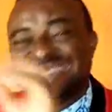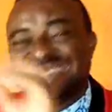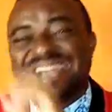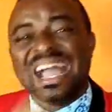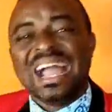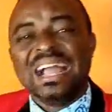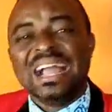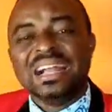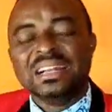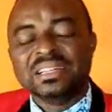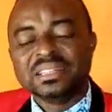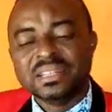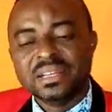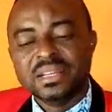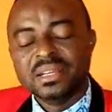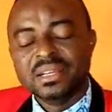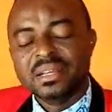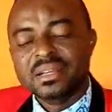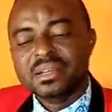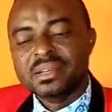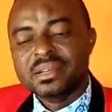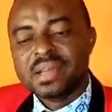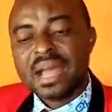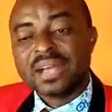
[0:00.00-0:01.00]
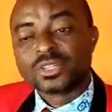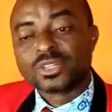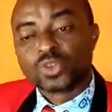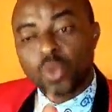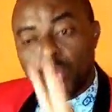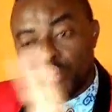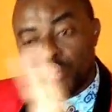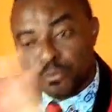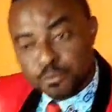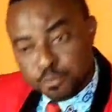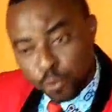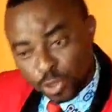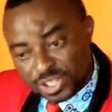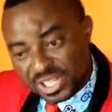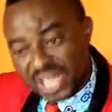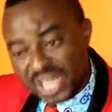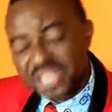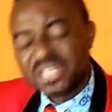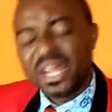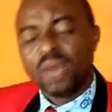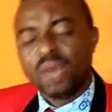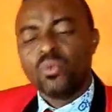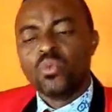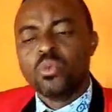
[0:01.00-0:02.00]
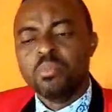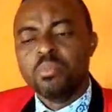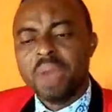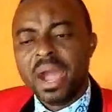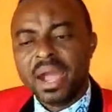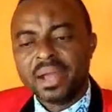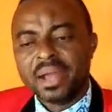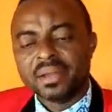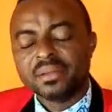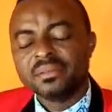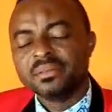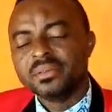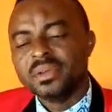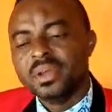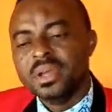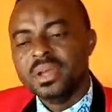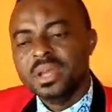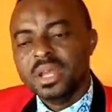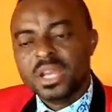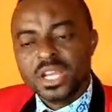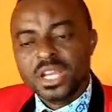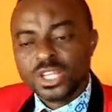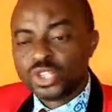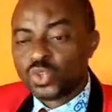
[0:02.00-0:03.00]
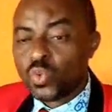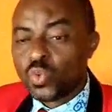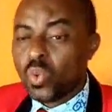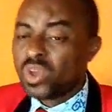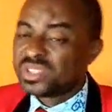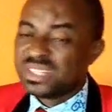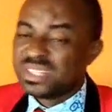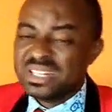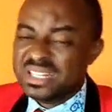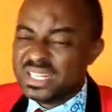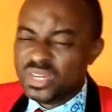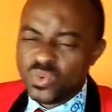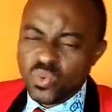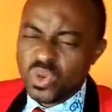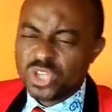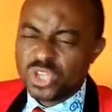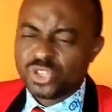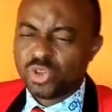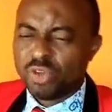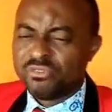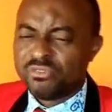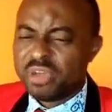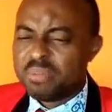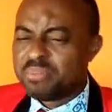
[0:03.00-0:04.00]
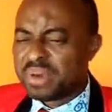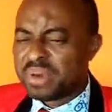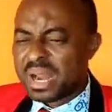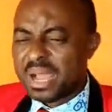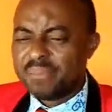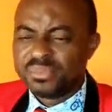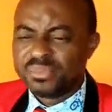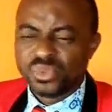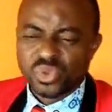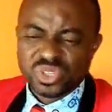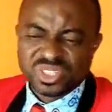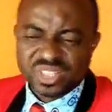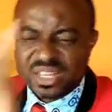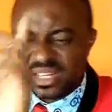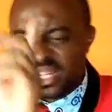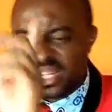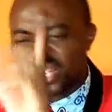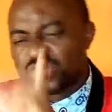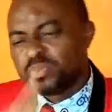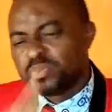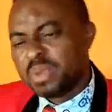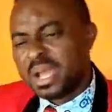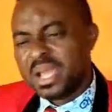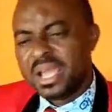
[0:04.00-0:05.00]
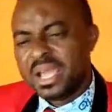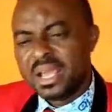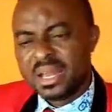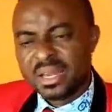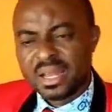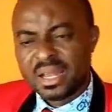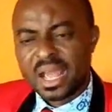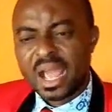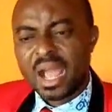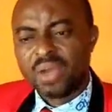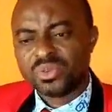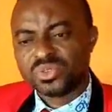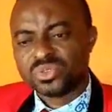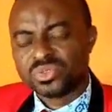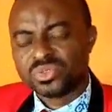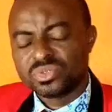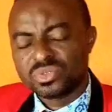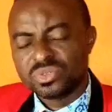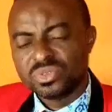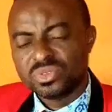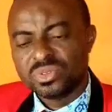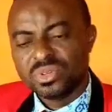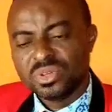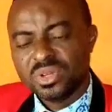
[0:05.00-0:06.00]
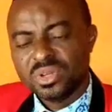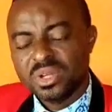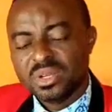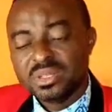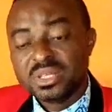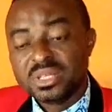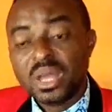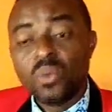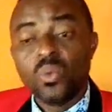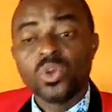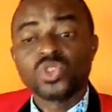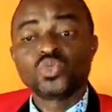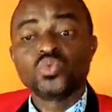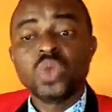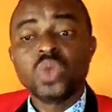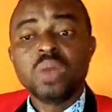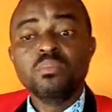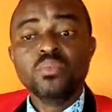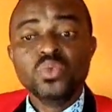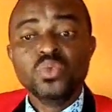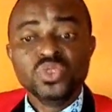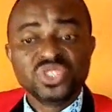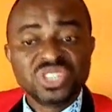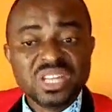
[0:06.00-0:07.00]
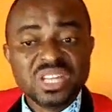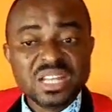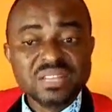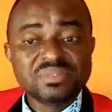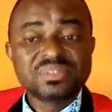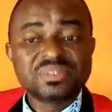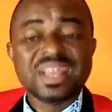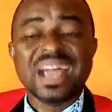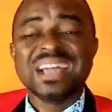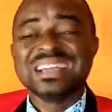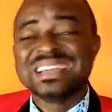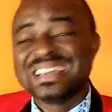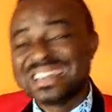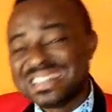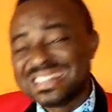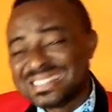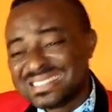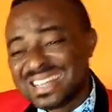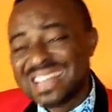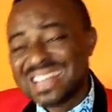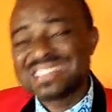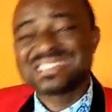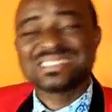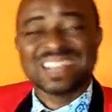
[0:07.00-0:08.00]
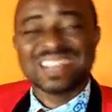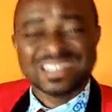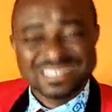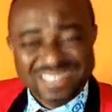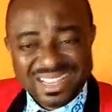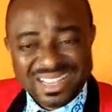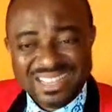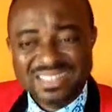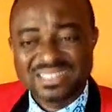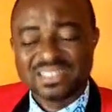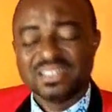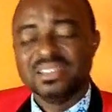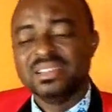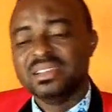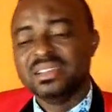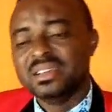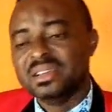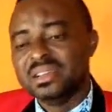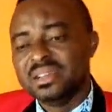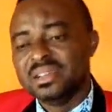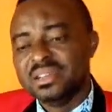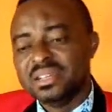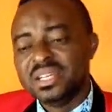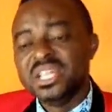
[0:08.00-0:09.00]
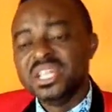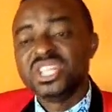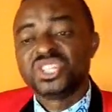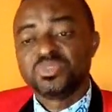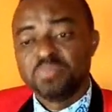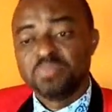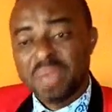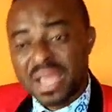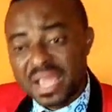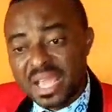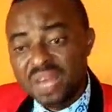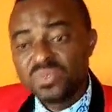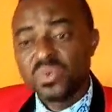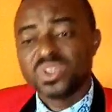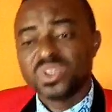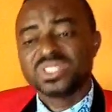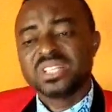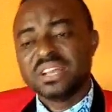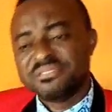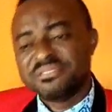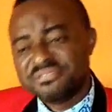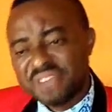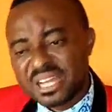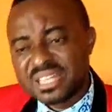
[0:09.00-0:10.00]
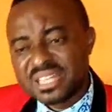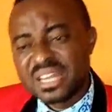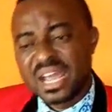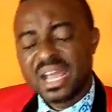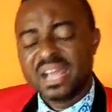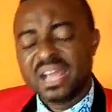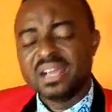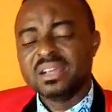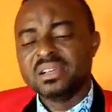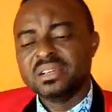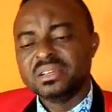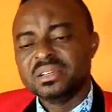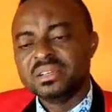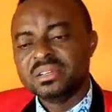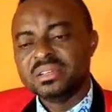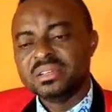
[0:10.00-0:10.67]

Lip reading: that child and comforted that woman. It wasn't the wish of Abraham to send Ishmael out. That was where Muslims and Christians started. Ishmael was their father.